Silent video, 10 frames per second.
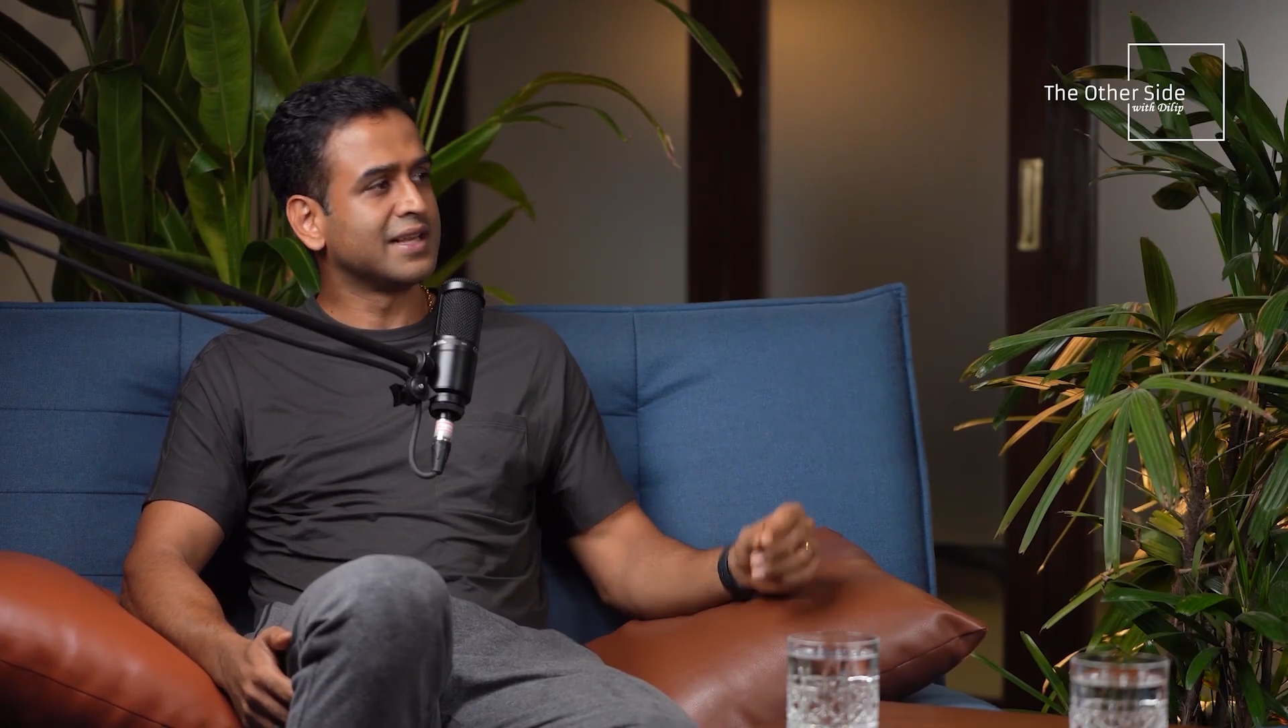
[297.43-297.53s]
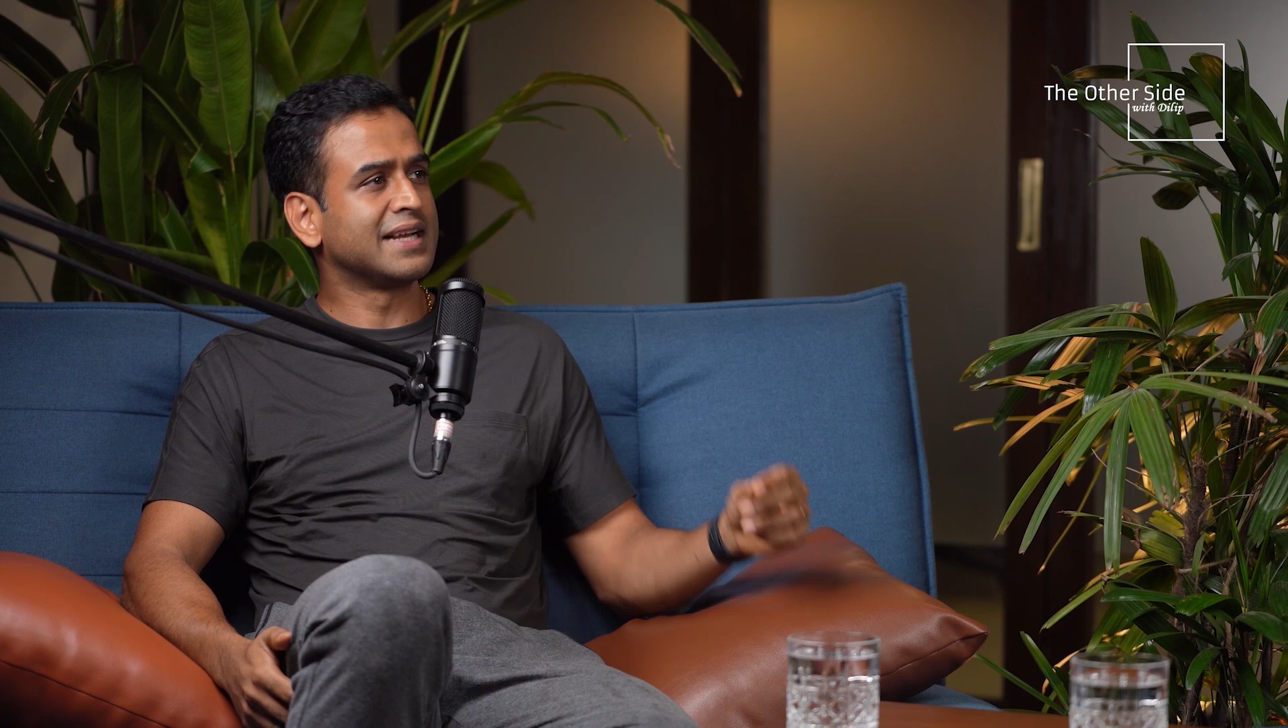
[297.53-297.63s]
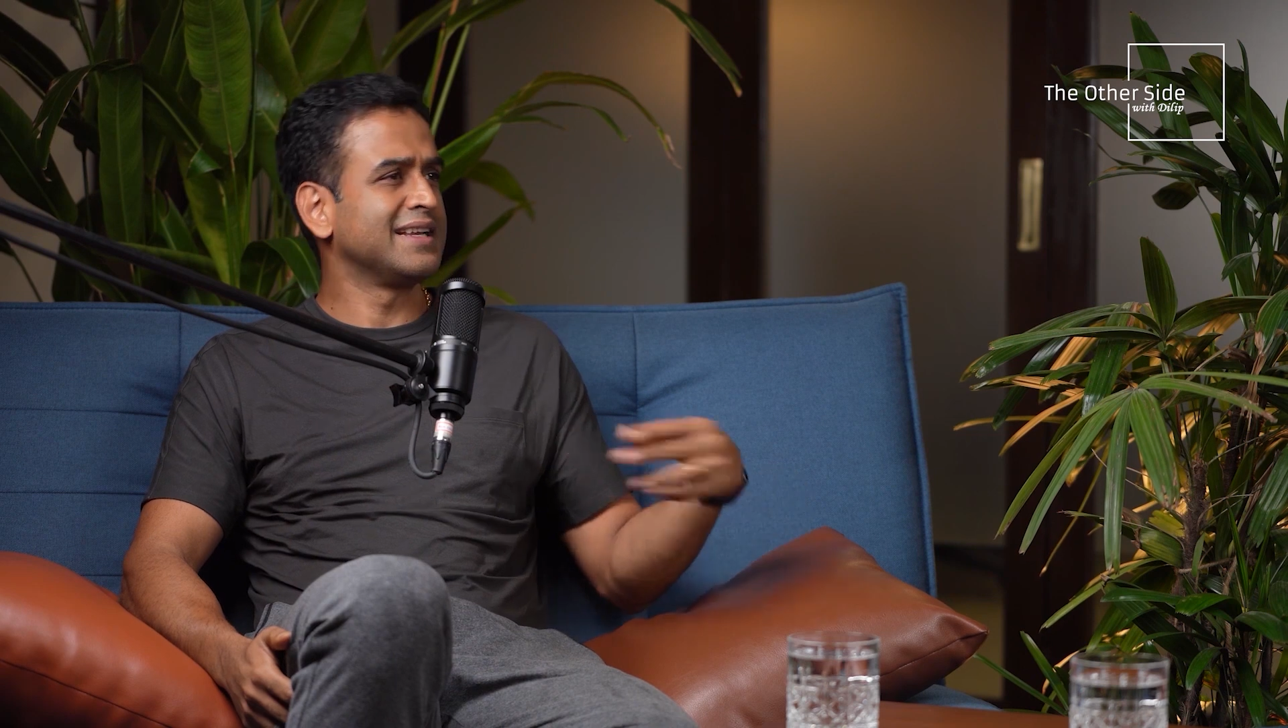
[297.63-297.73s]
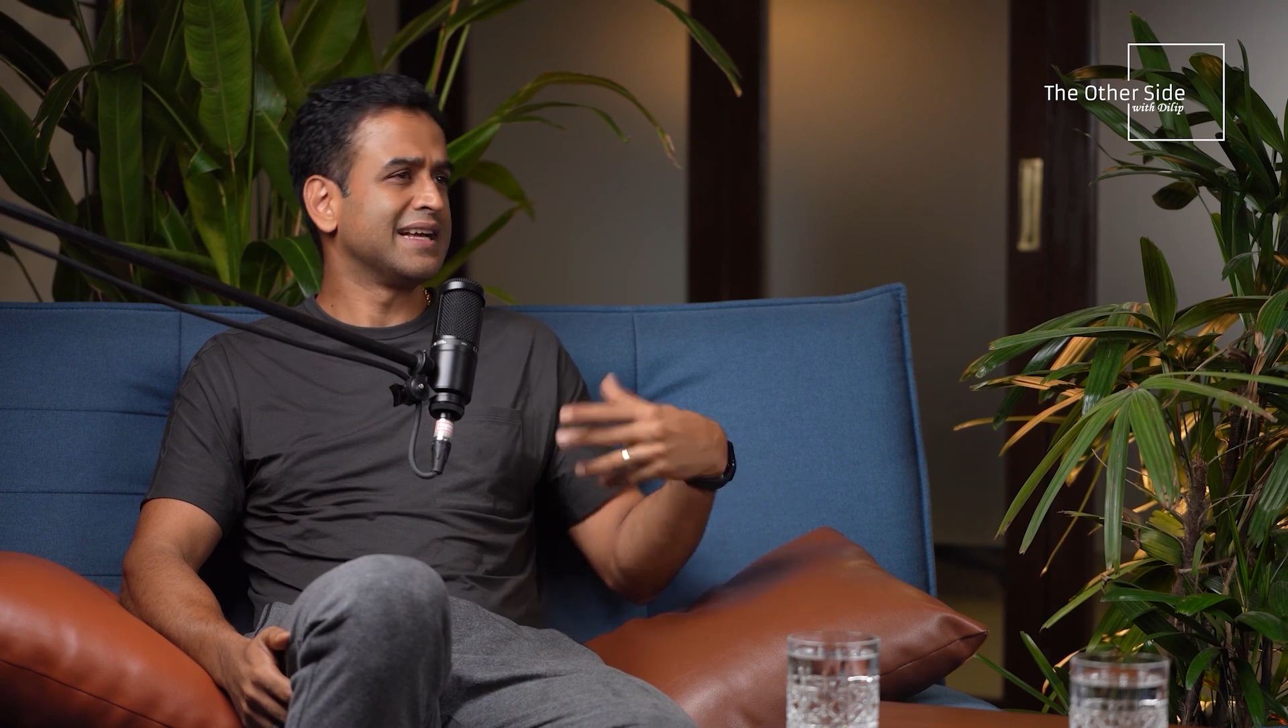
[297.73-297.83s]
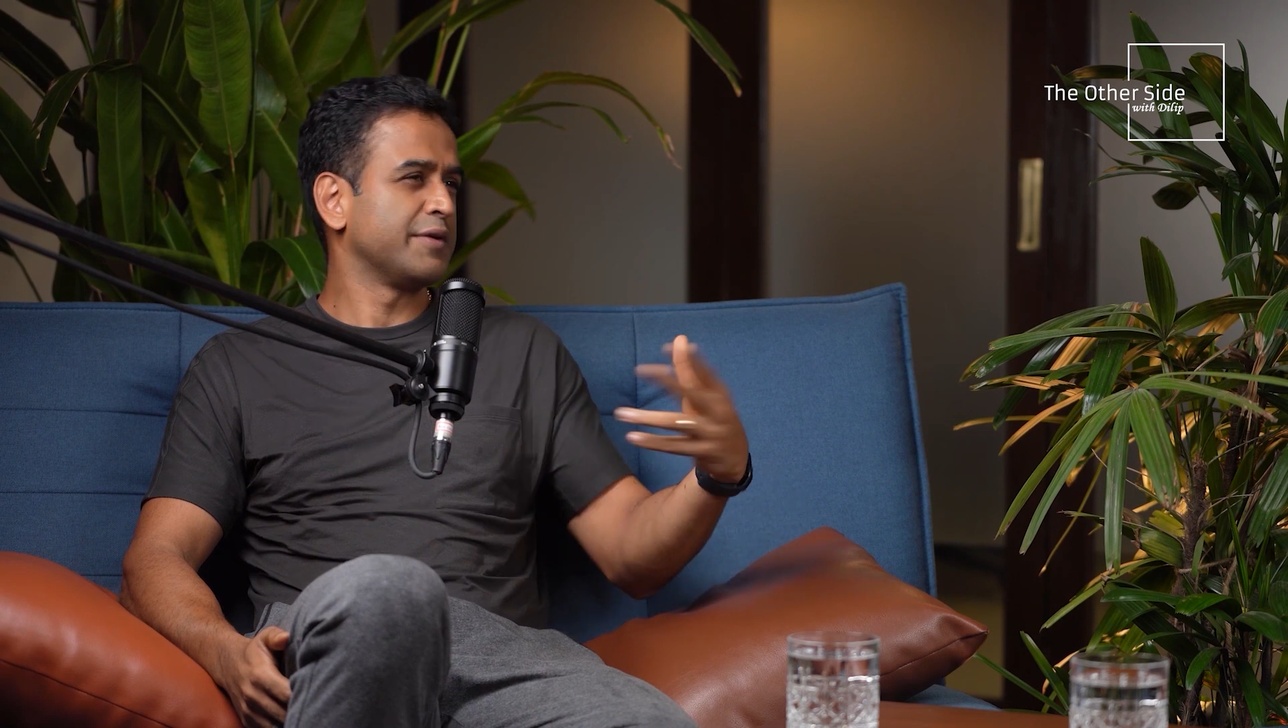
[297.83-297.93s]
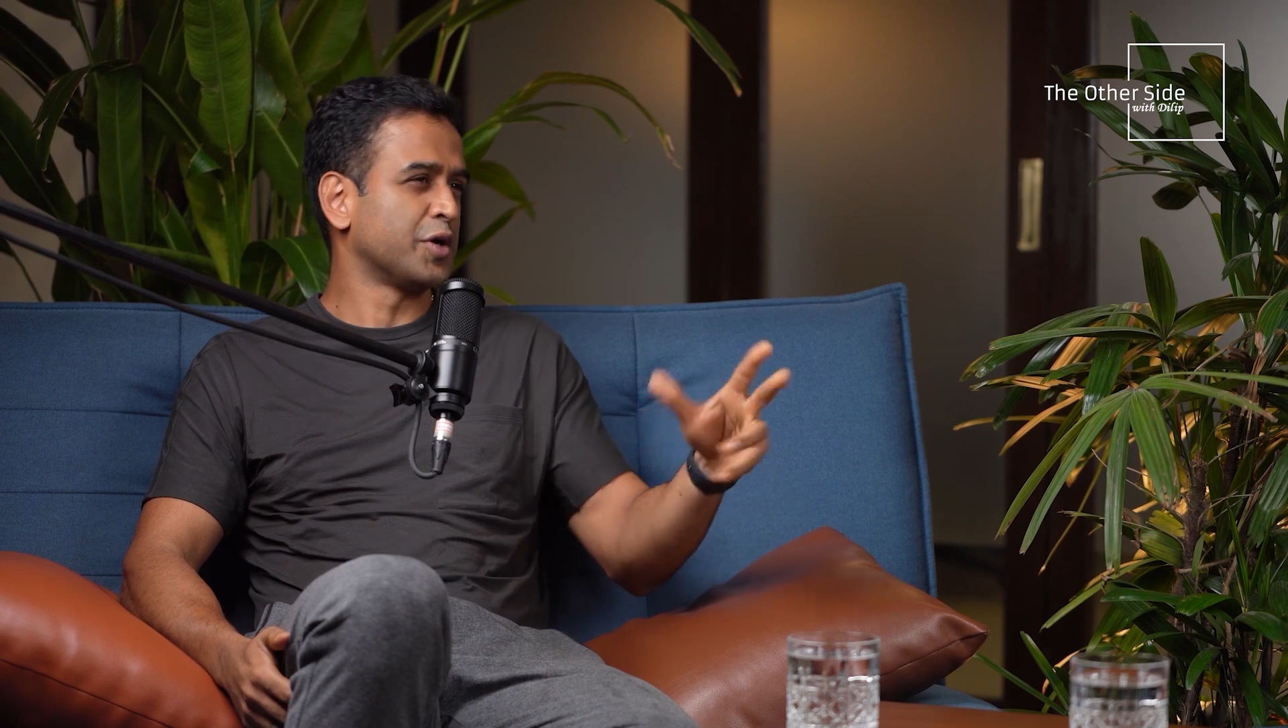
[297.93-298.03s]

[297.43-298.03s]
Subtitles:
On LinkedIn I have